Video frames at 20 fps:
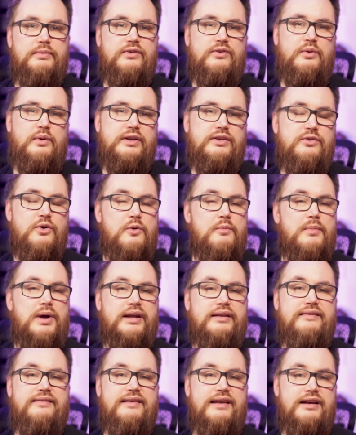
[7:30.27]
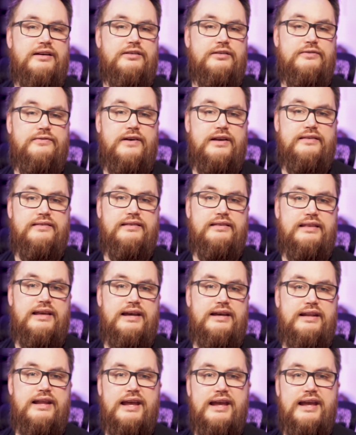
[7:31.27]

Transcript: so I don't mind sacrificing that,